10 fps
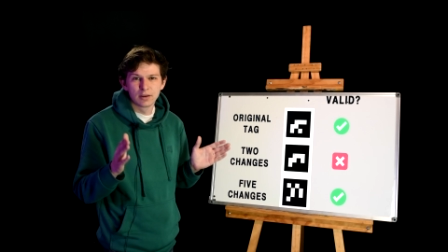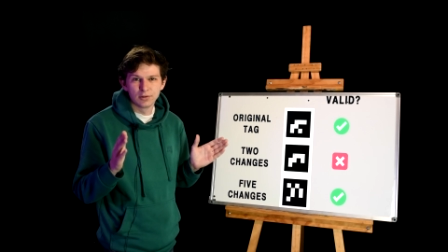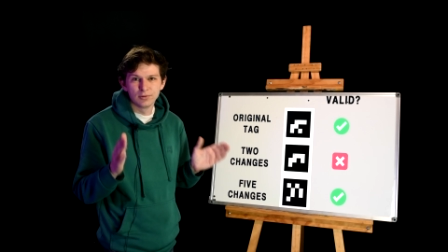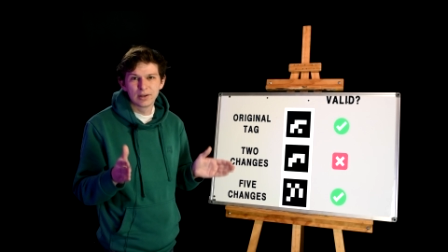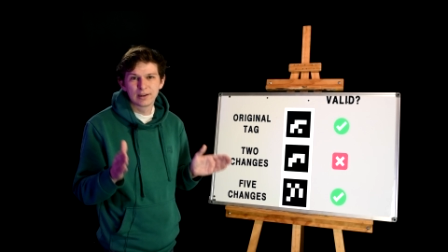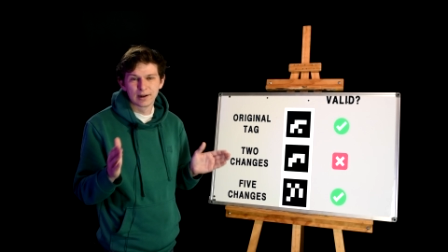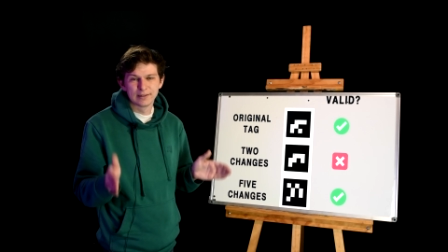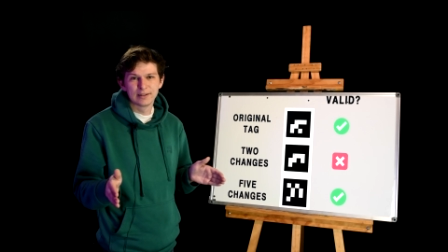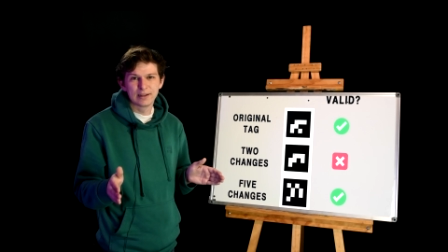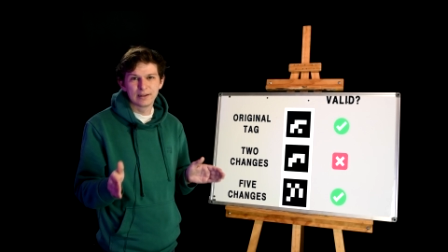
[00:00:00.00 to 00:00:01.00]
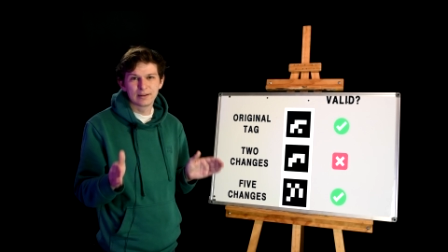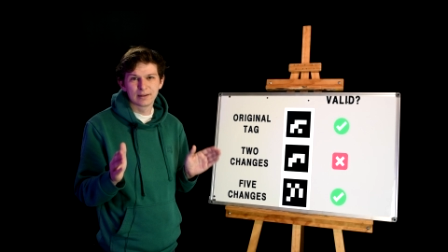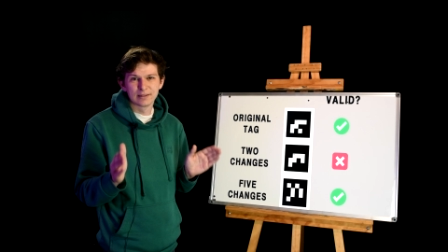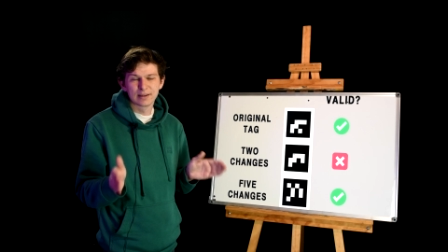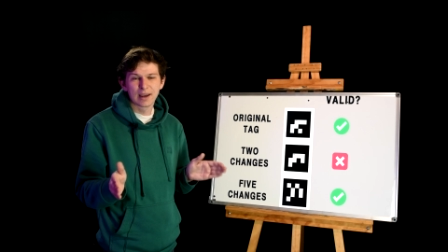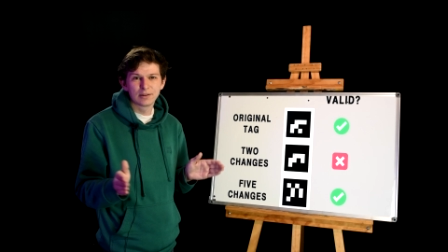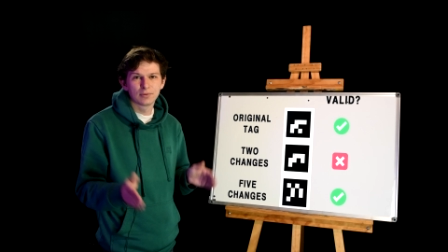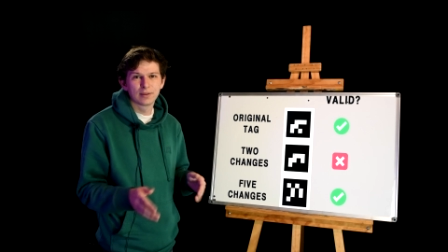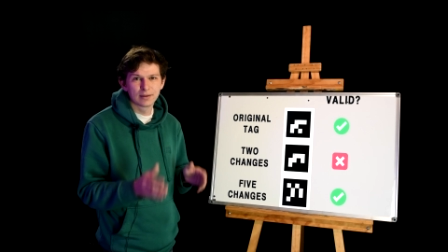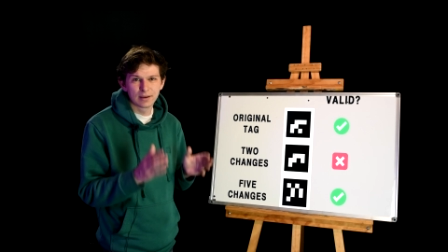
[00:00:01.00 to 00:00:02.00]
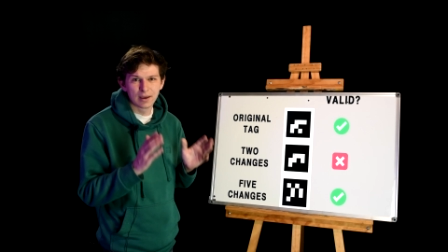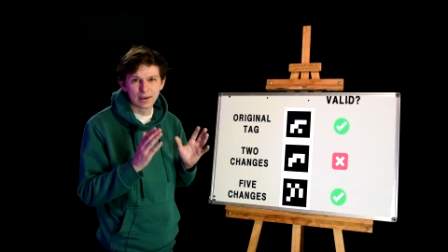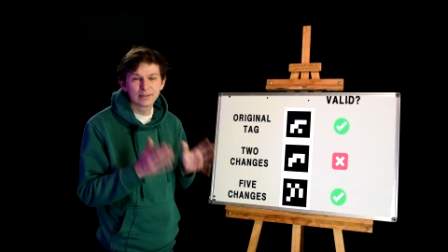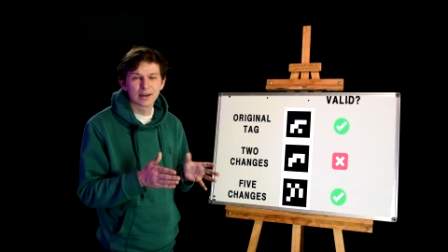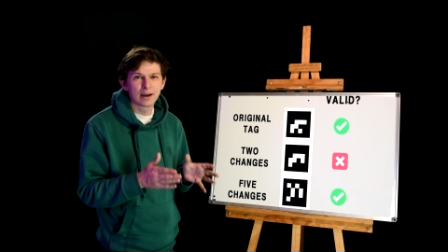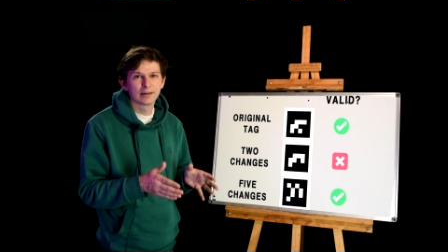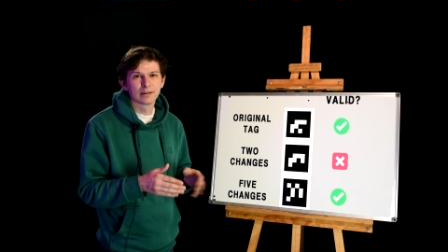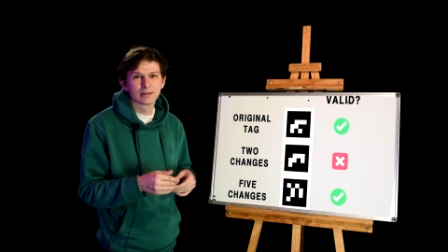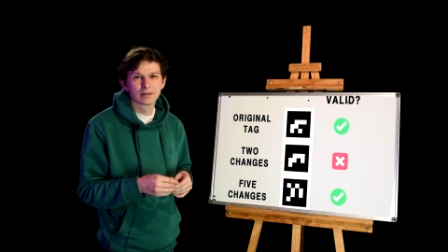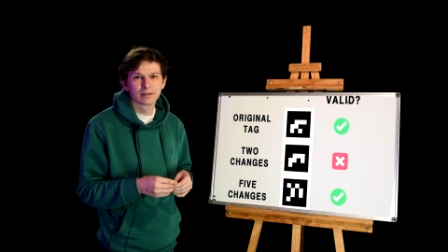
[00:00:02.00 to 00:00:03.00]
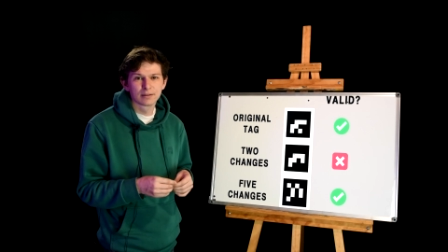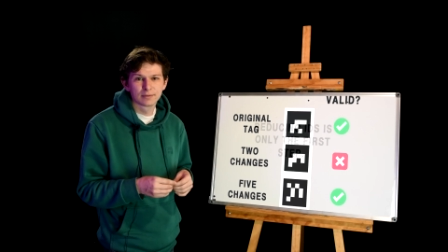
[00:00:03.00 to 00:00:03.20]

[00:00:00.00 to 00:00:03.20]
unique ID contained within a target.